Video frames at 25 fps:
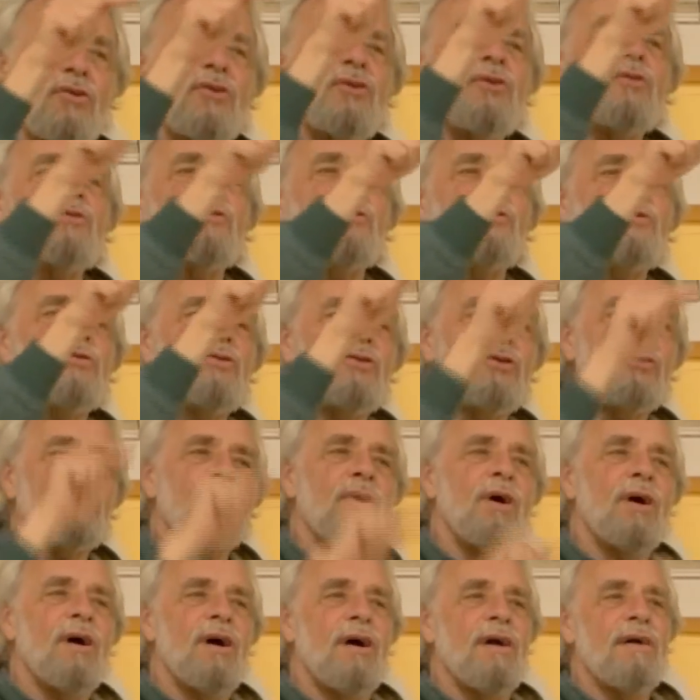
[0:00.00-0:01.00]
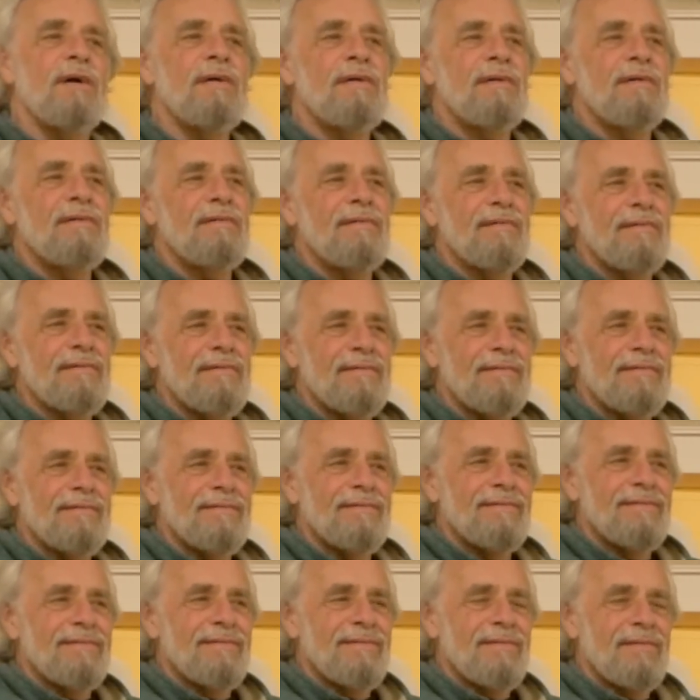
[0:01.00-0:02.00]
you who you are.
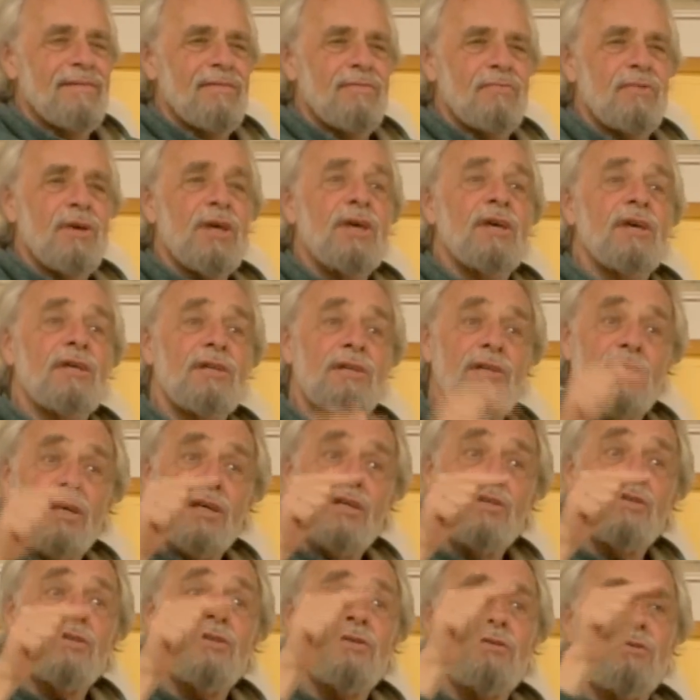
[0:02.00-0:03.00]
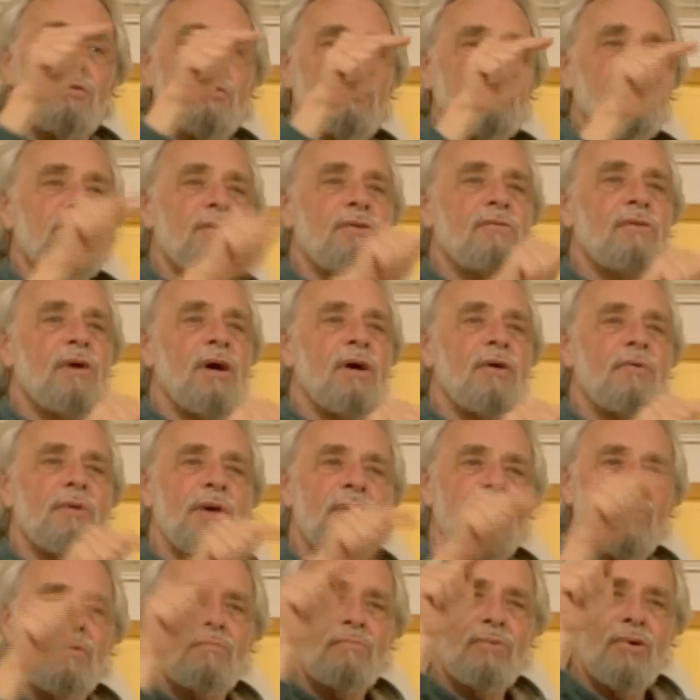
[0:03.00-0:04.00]
We can teach you who you are. We
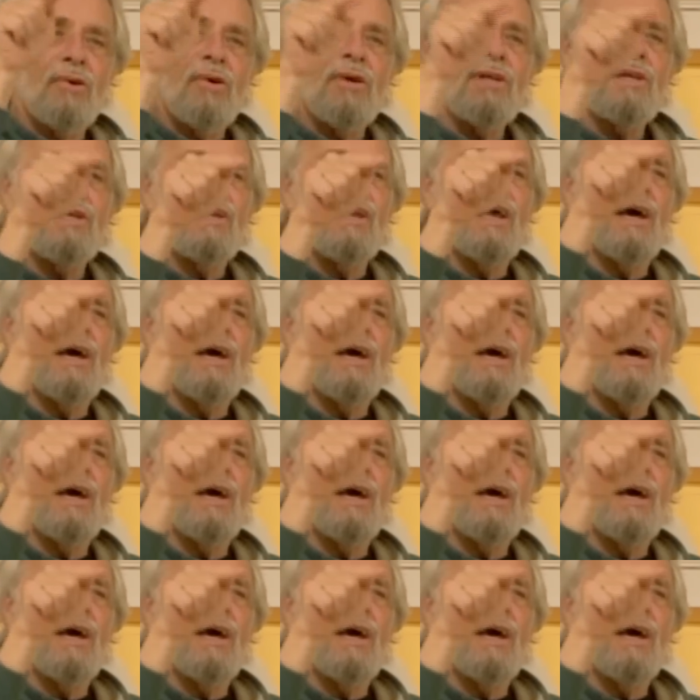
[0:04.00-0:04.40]
can point it